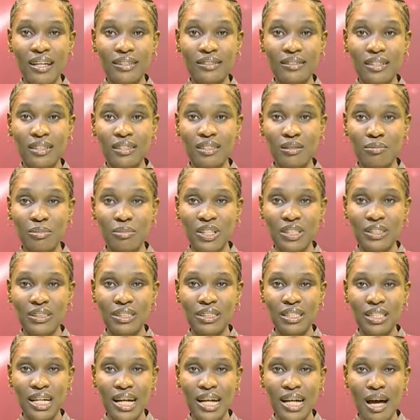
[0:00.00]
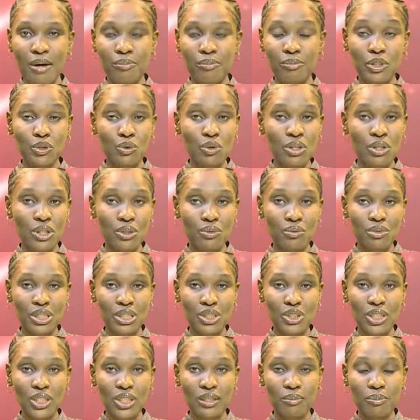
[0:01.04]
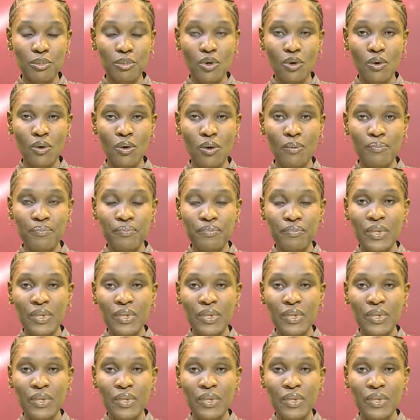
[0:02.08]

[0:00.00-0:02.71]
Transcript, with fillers: exacerbating the gap between the rich and the poor.